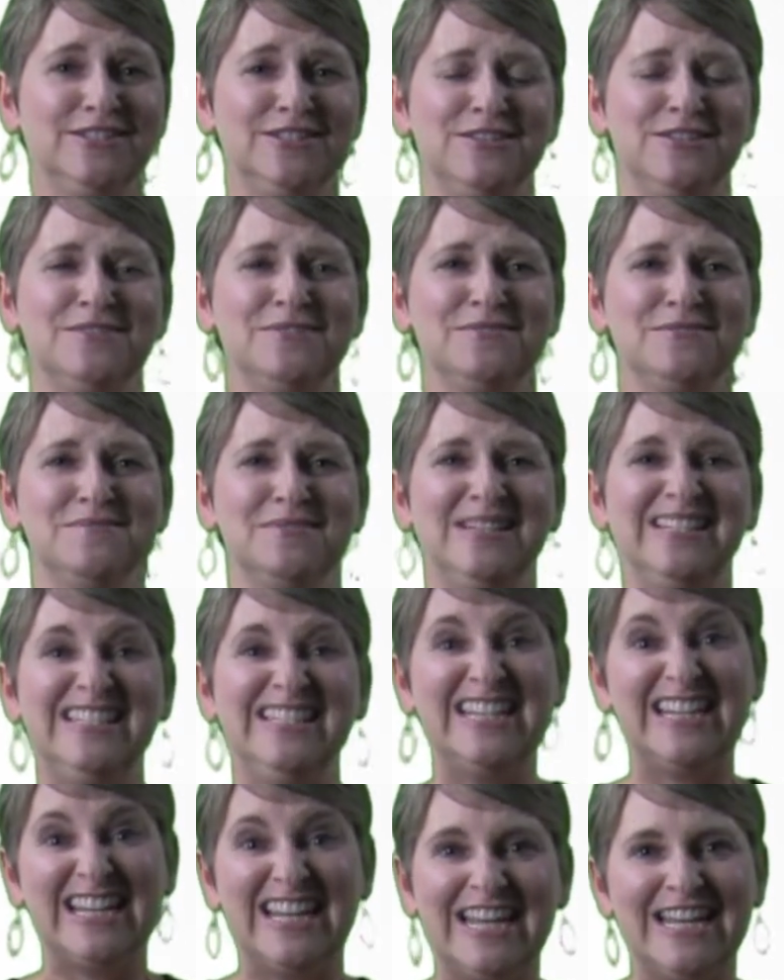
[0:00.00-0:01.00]
to
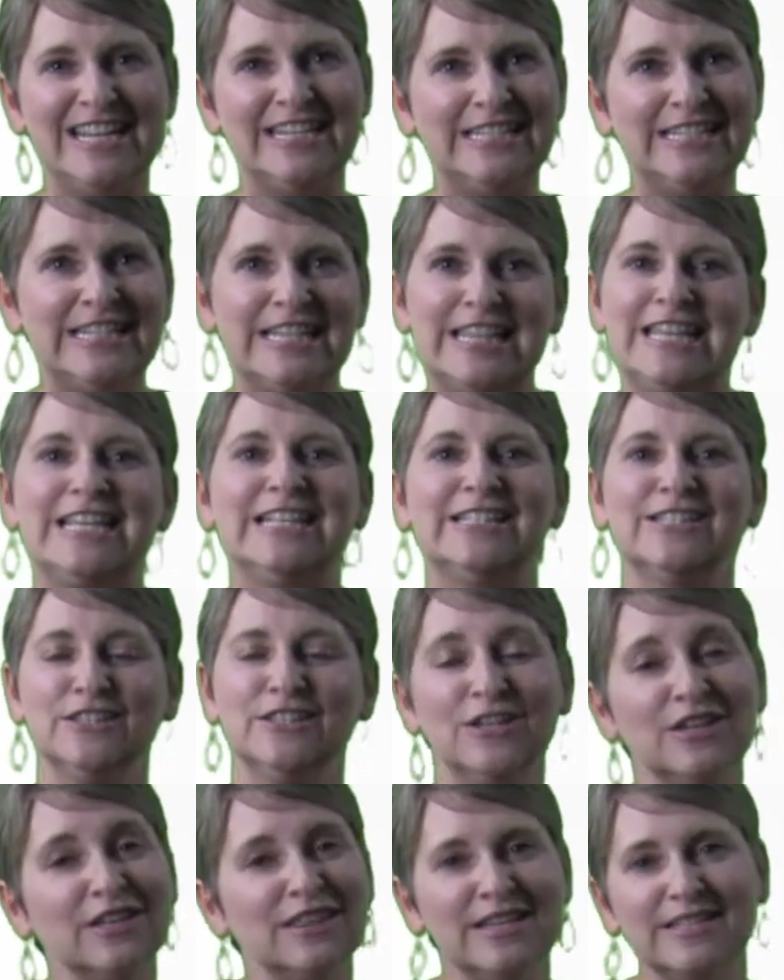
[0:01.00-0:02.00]
dig into things
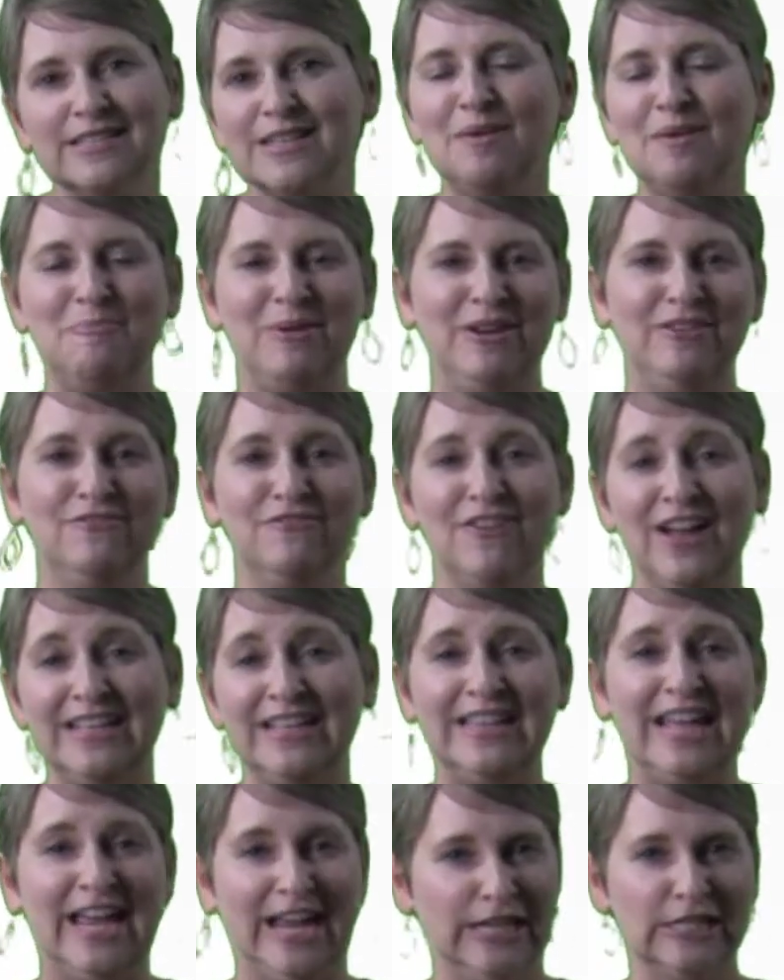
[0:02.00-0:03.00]
and look things up and
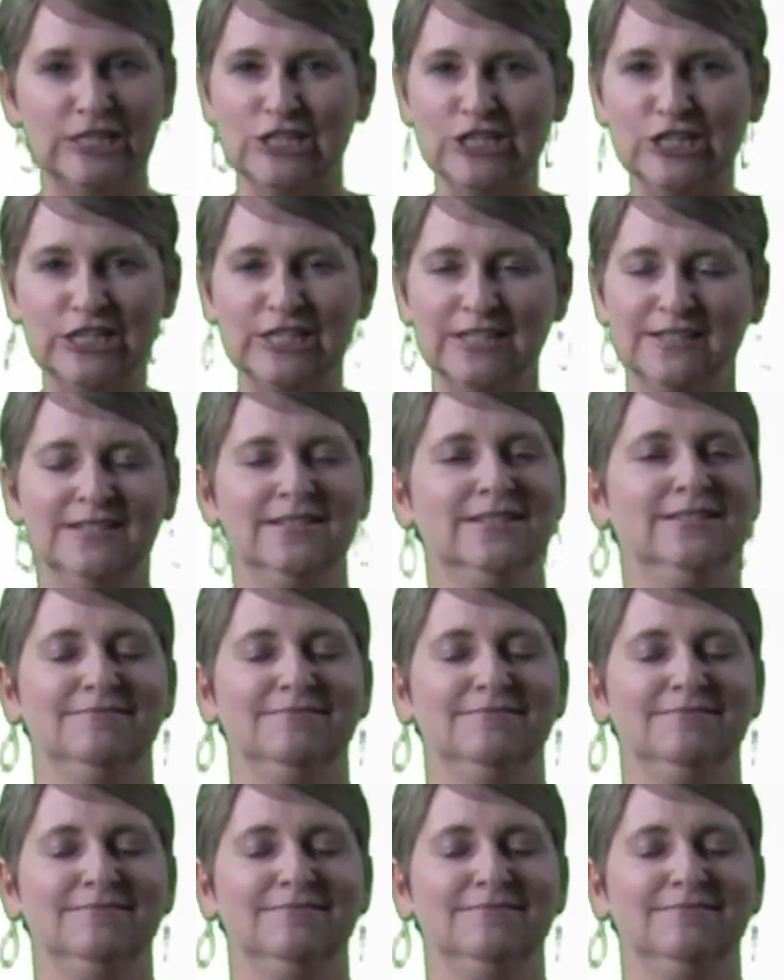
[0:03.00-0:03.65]
find the answer,